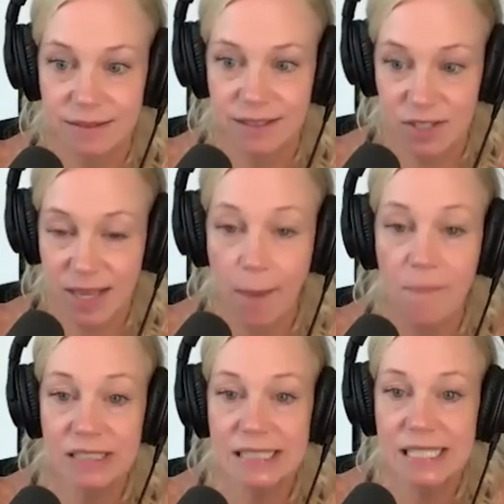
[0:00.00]
There's some
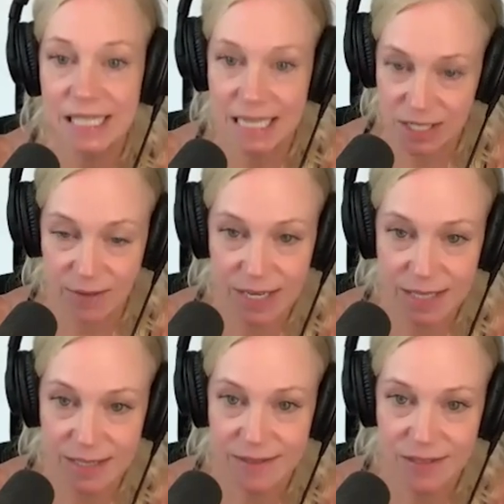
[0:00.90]
validity to it.
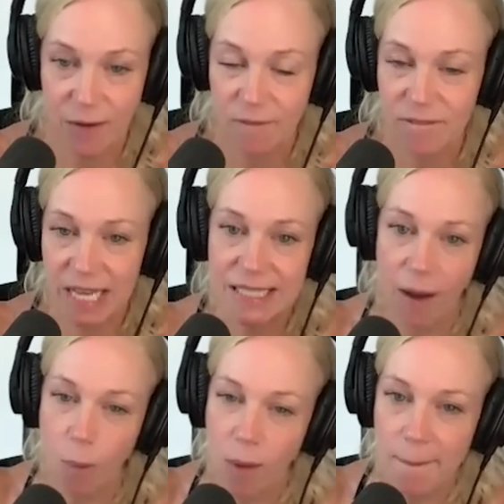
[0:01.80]
So finding
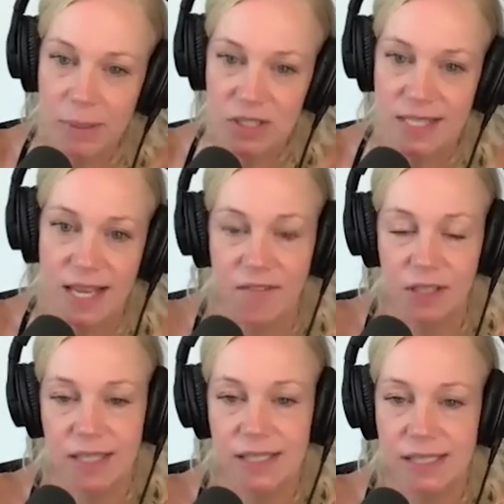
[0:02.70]
that 1%
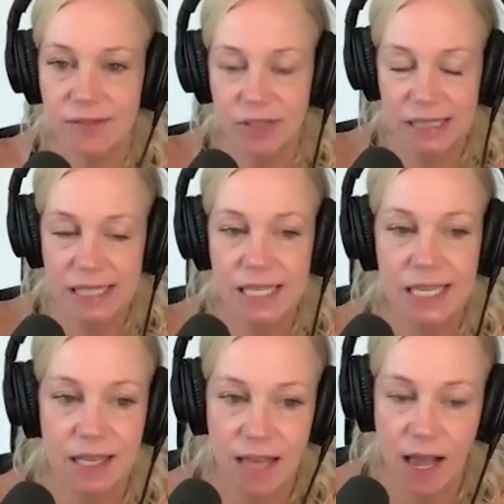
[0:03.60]
of
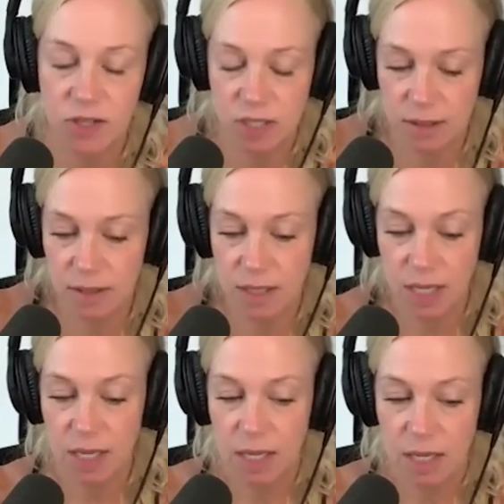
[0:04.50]
validity allows you to
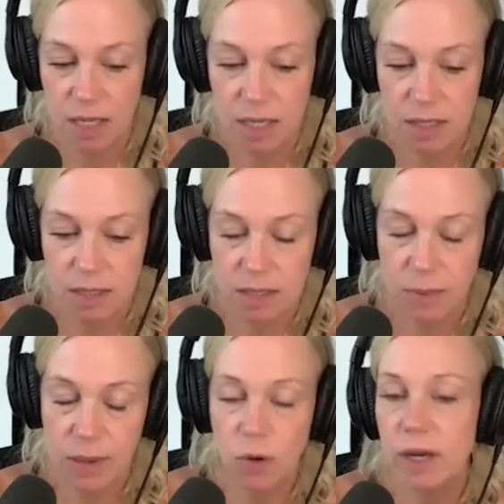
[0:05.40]
to
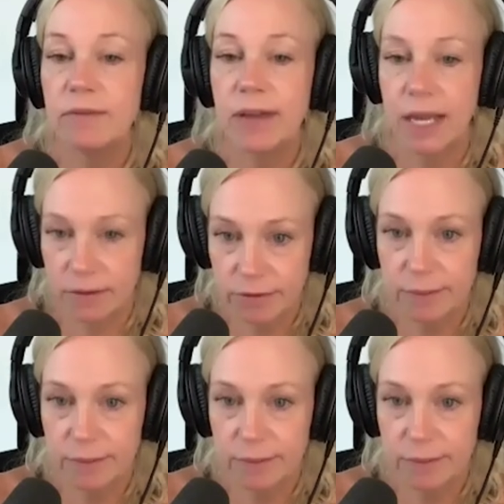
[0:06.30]
be more innovative.